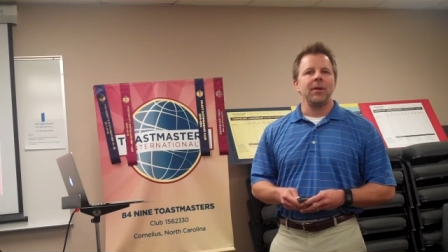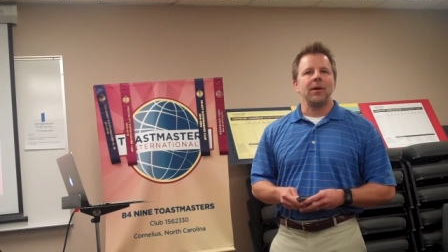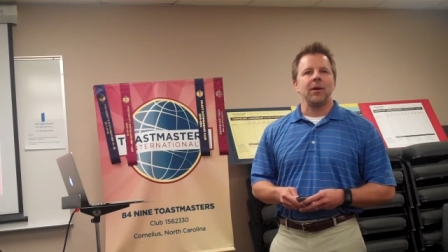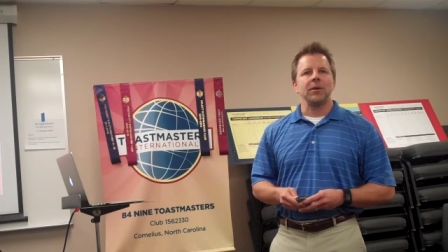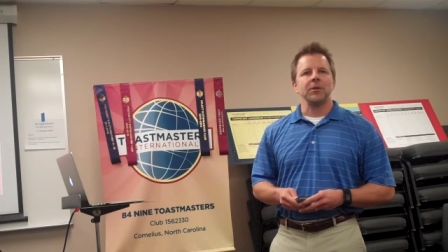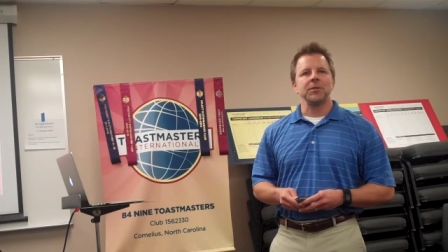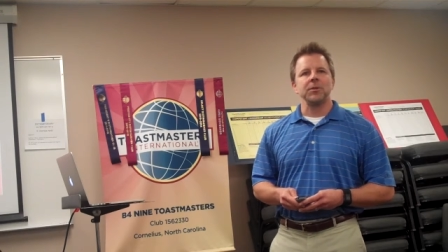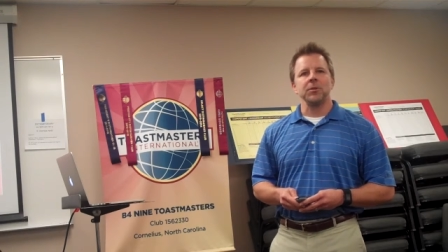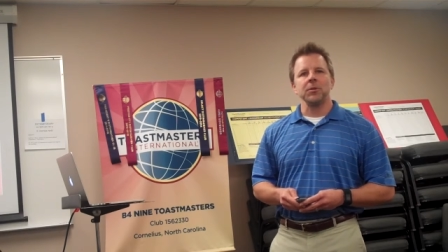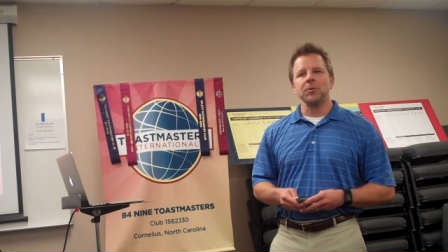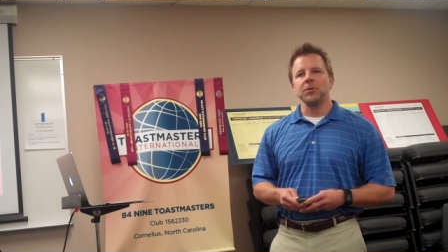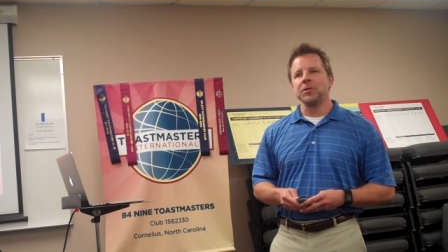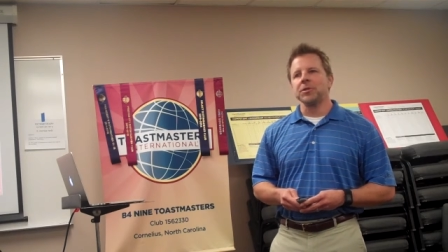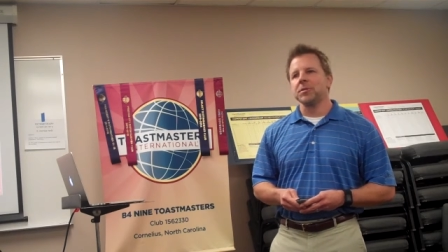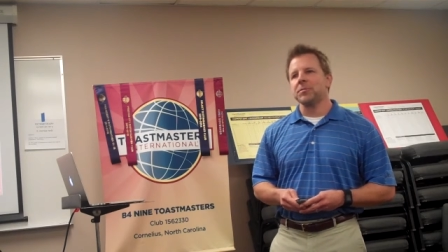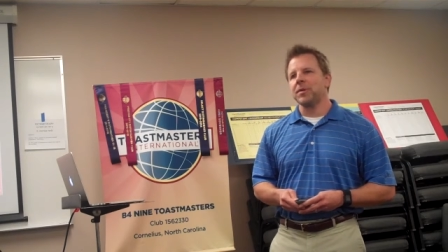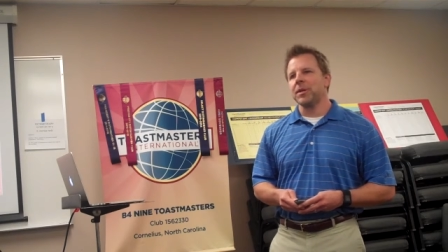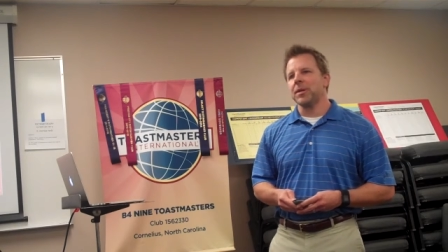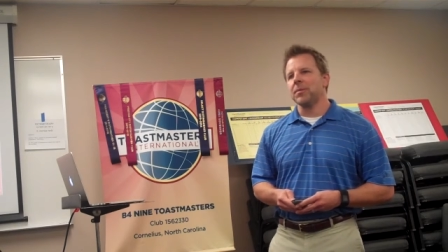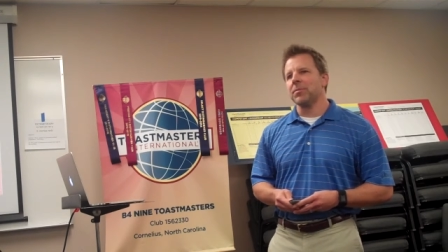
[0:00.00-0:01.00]
Our
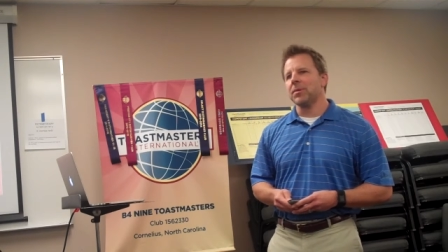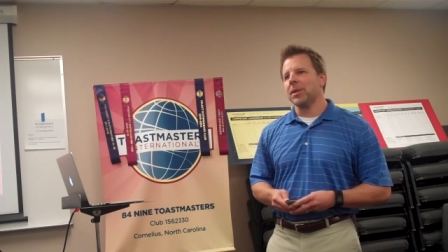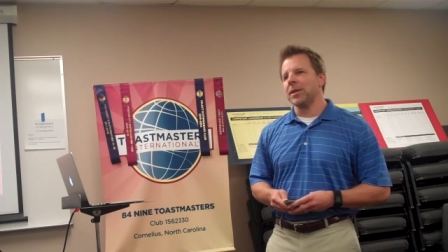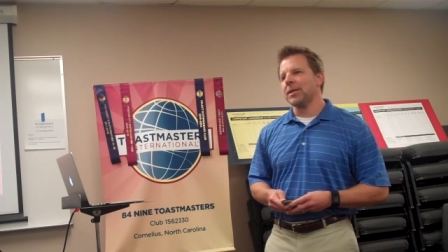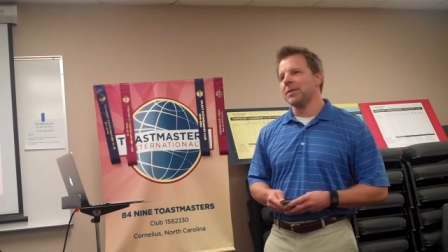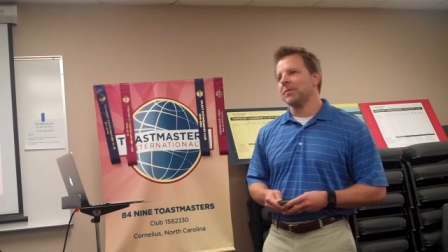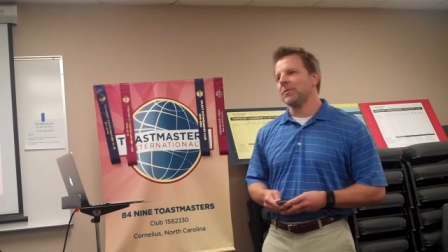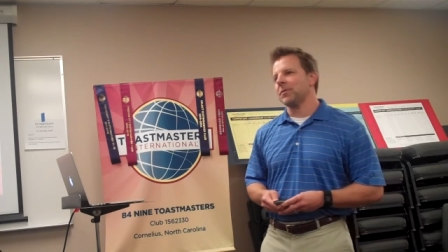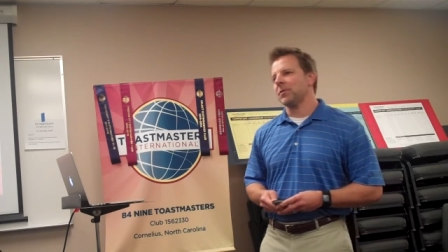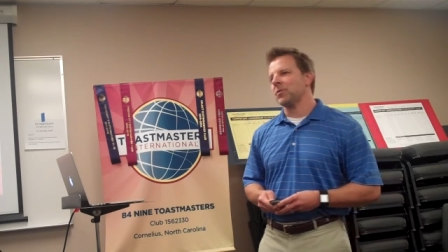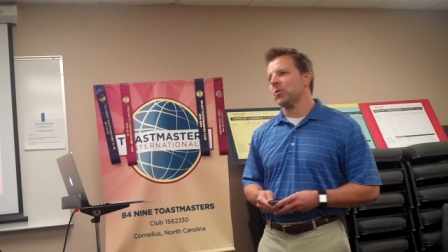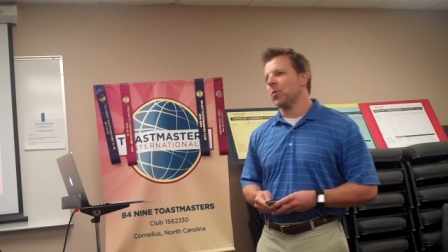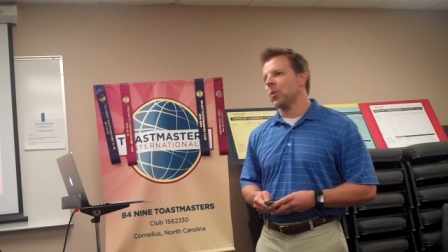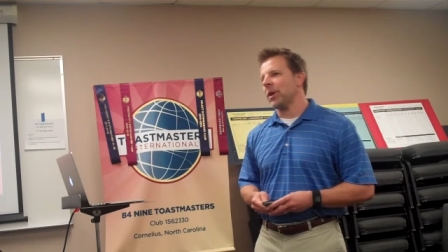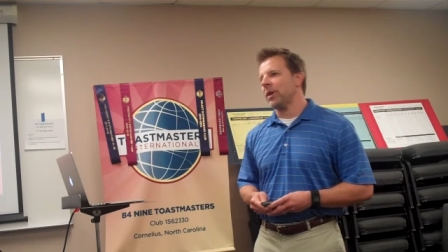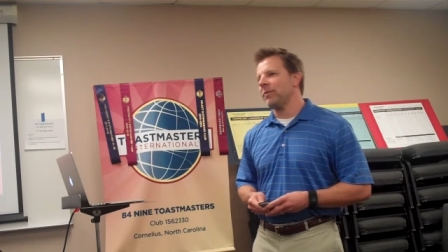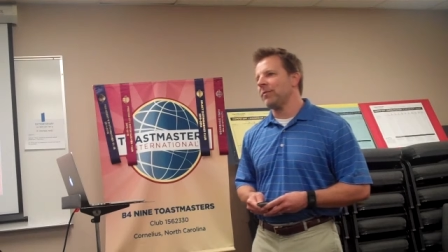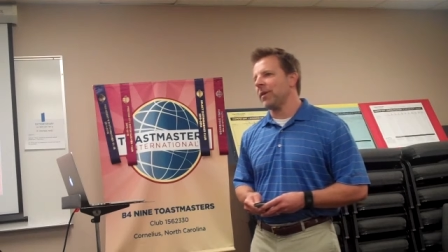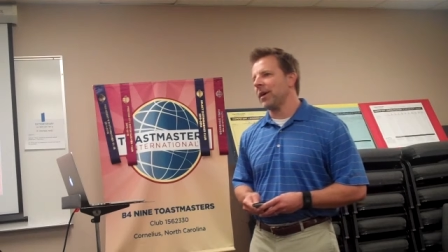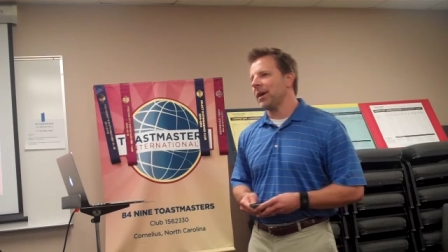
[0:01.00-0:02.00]
solution's been in place for
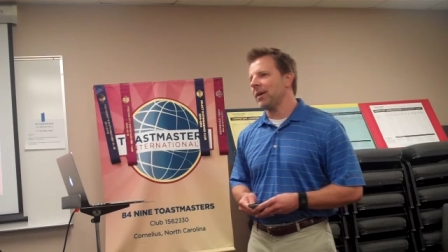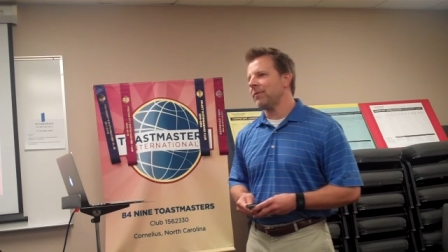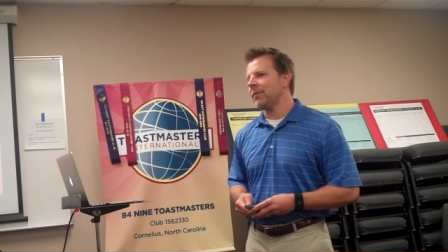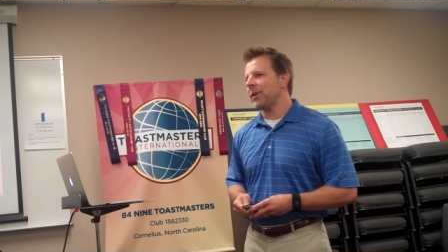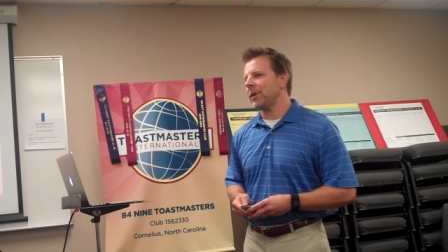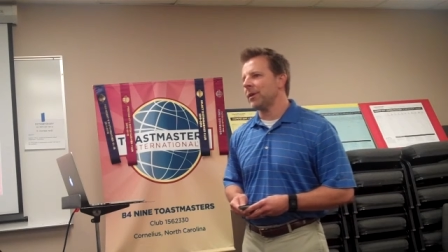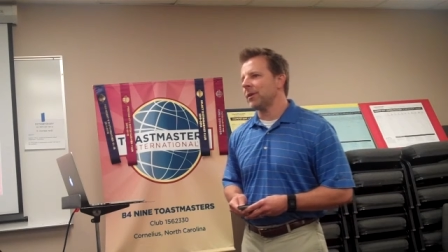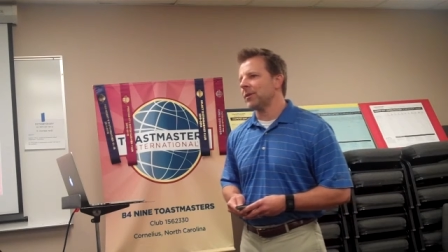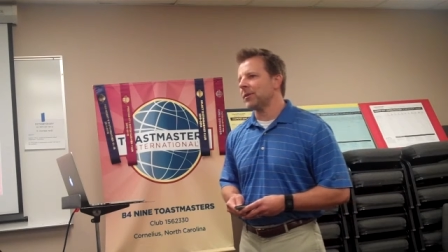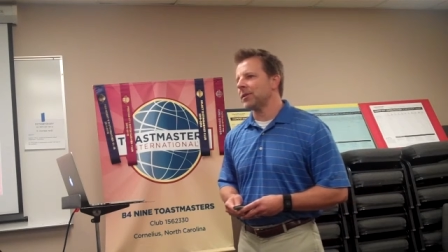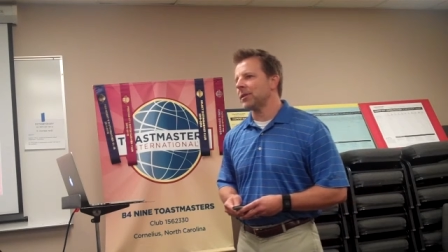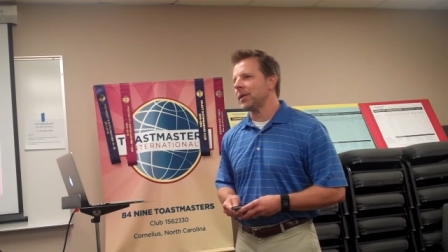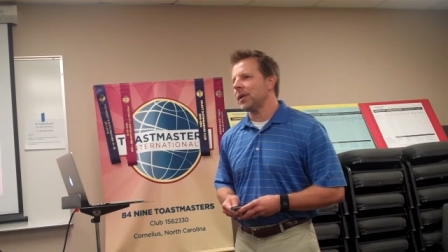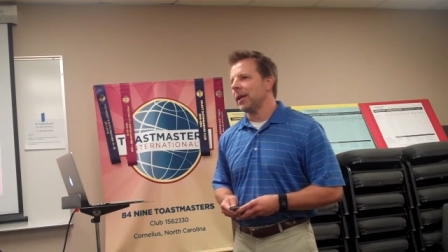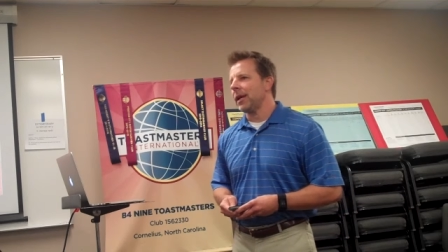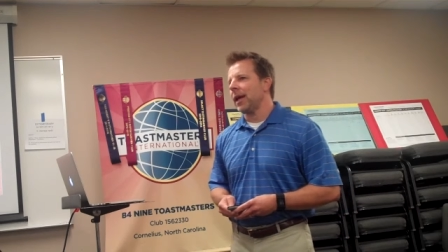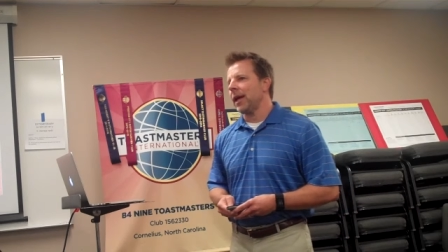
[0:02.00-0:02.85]
25 years,